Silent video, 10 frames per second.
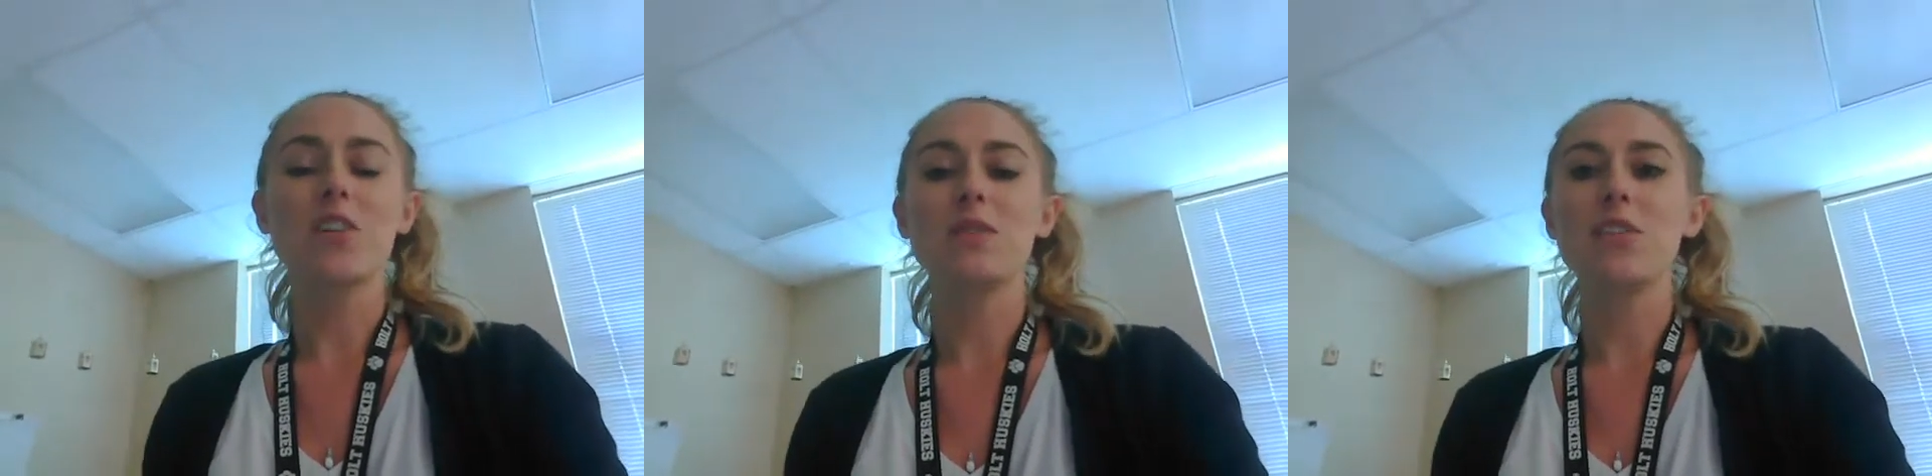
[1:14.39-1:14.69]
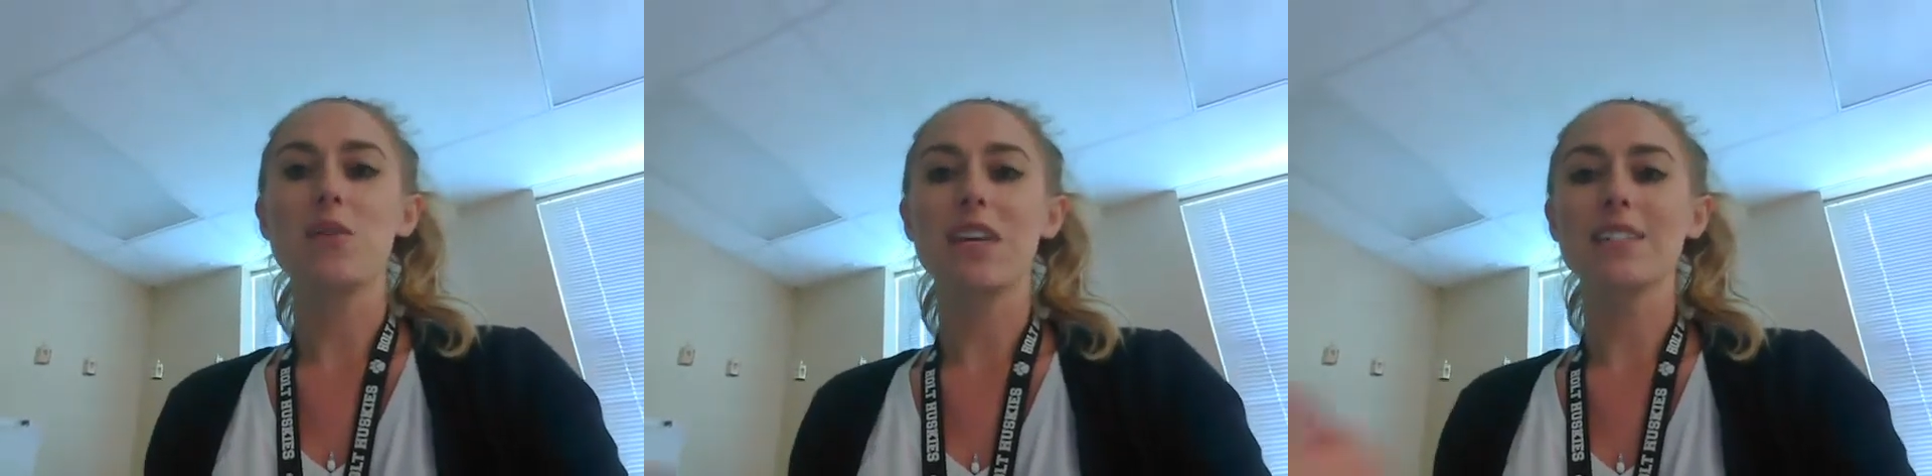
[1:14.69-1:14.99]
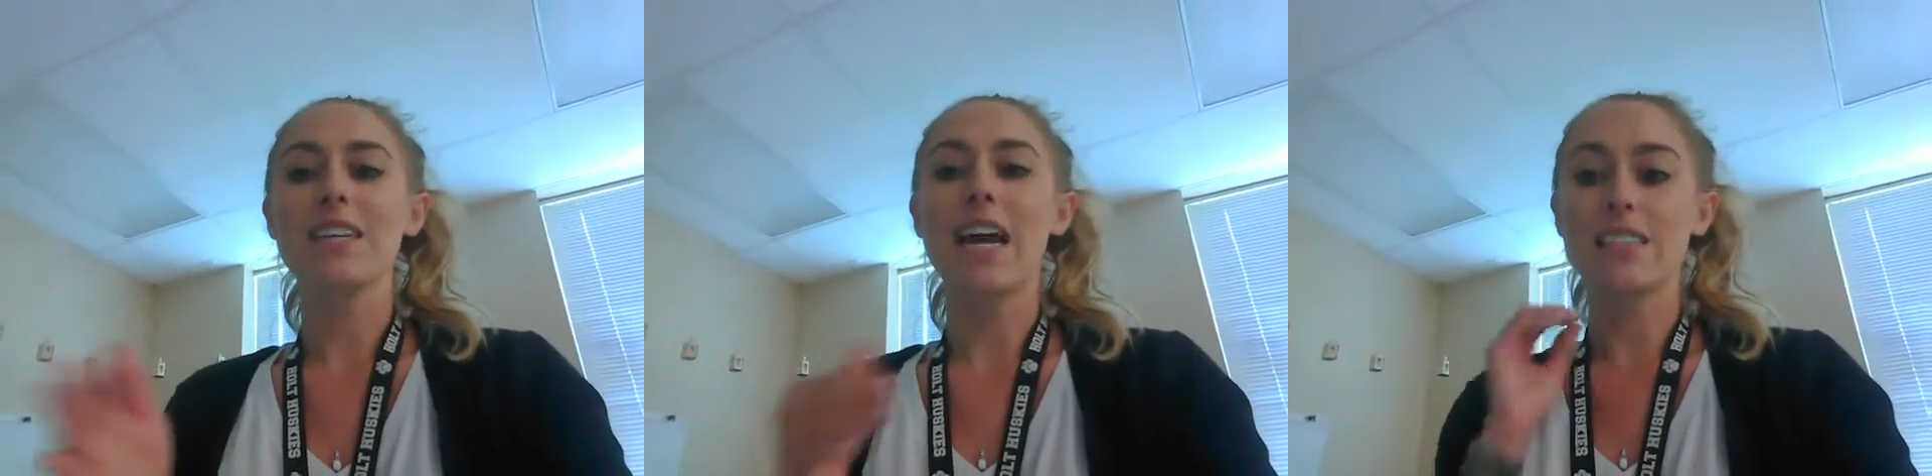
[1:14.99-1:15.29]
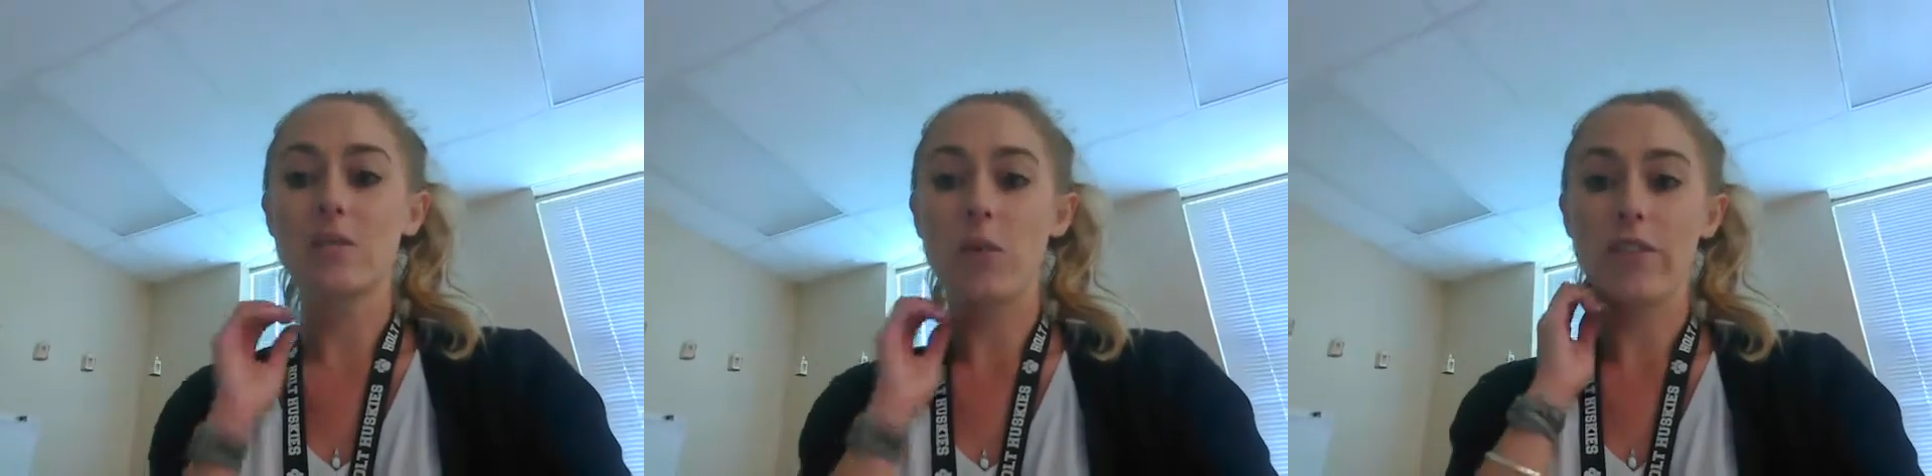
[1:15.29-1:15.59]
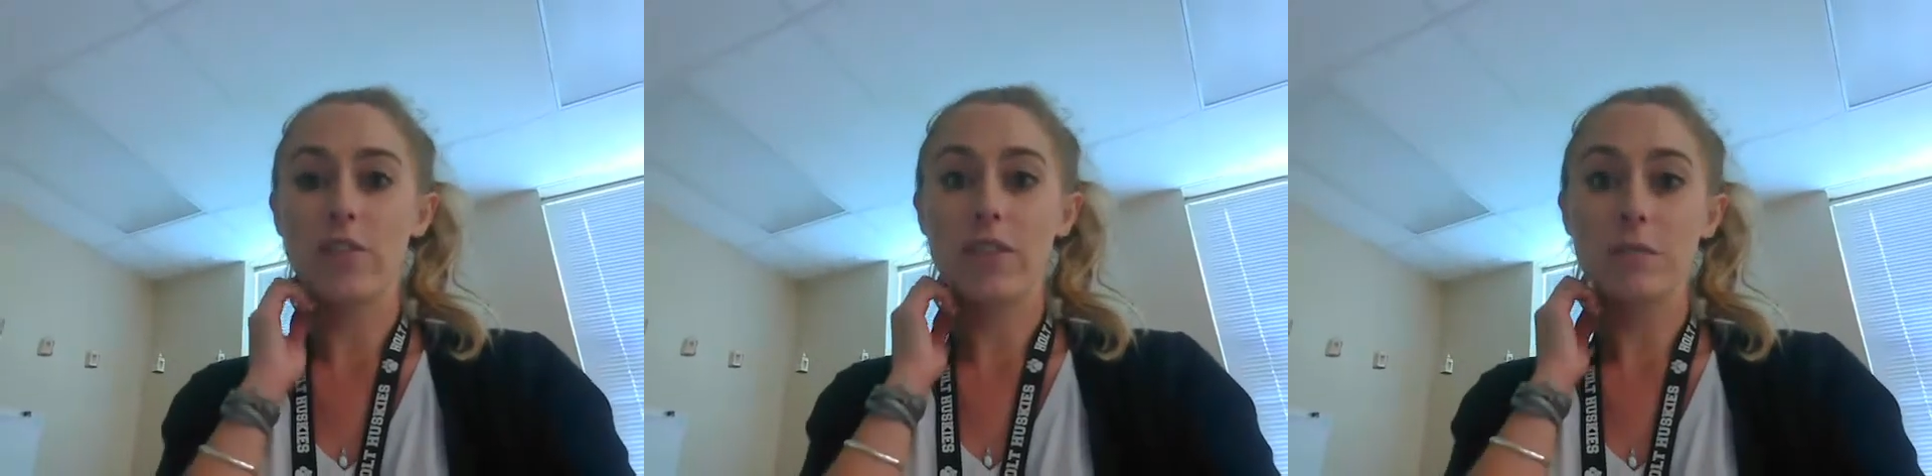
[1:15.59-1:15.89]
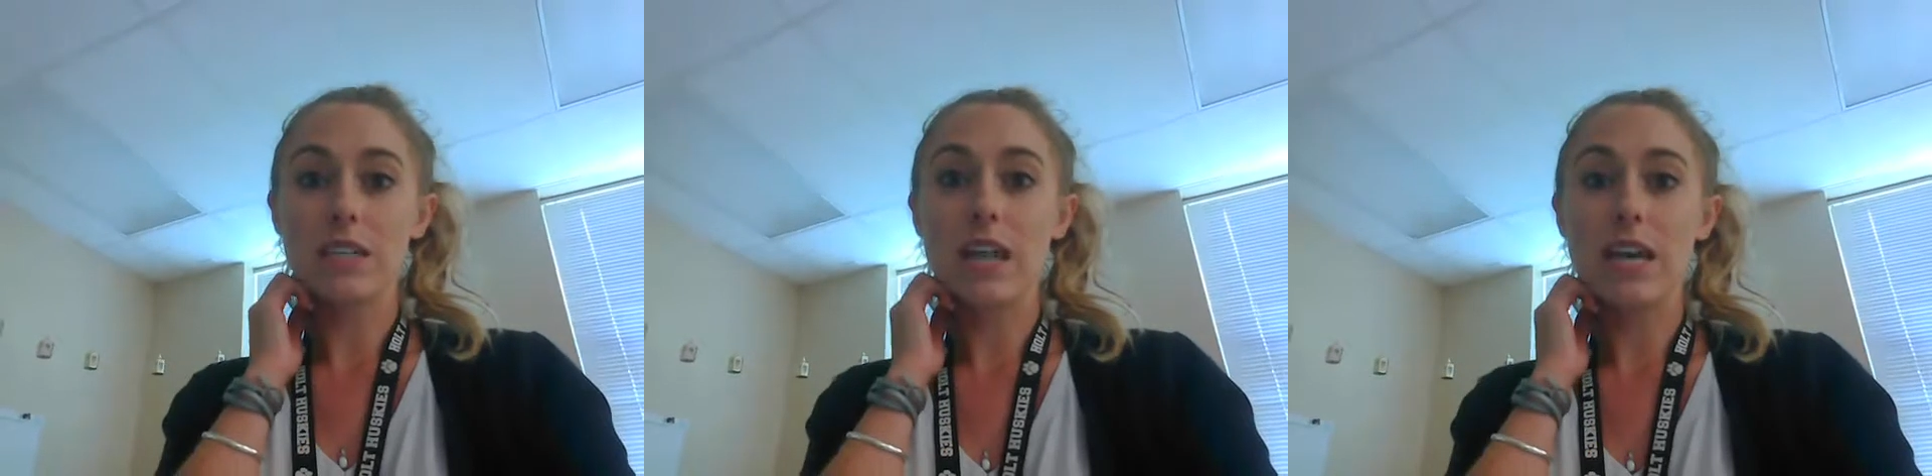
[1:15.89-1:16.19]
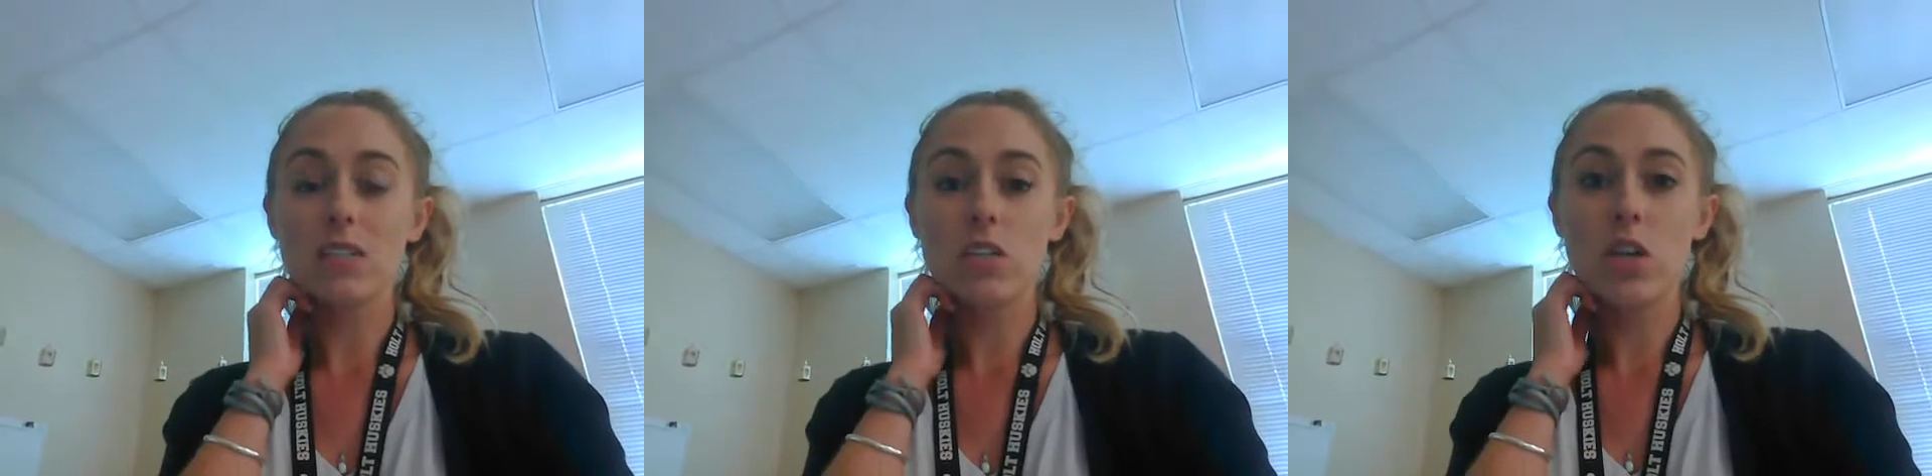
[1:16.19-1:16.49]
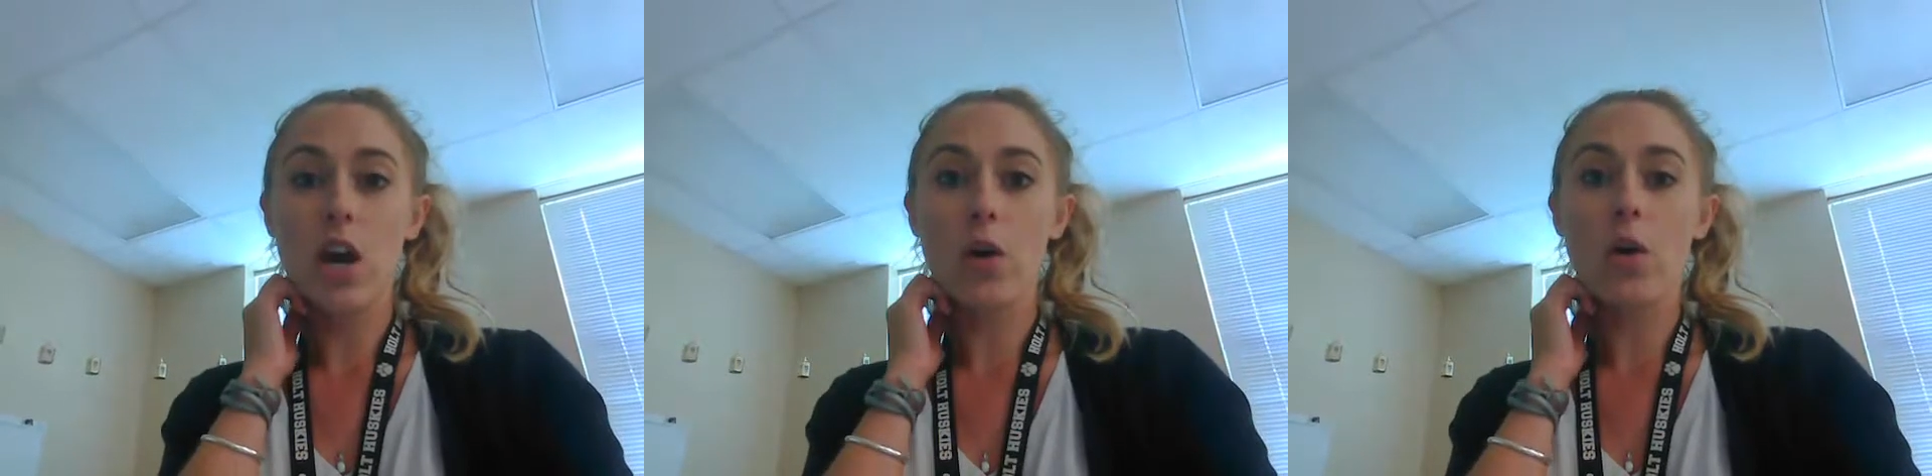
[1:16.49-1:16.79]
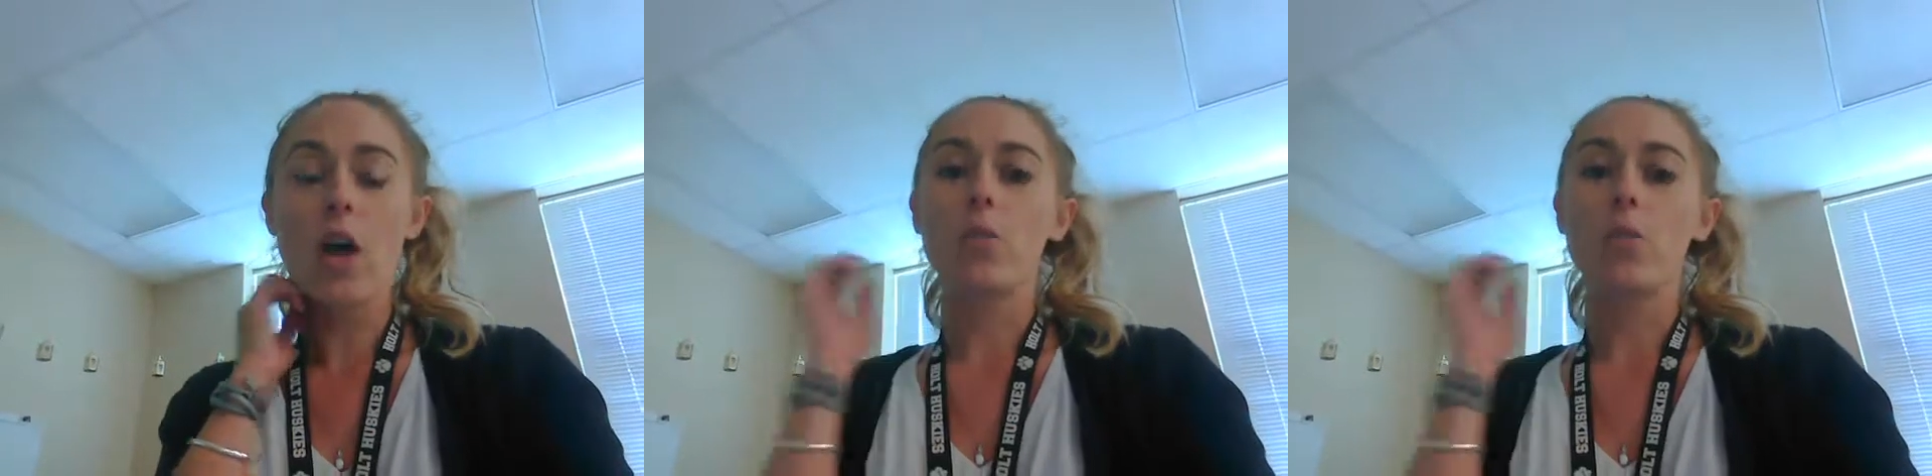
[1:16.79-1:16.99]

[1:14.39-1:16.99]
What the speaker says: and so that's a nice way for them to let us know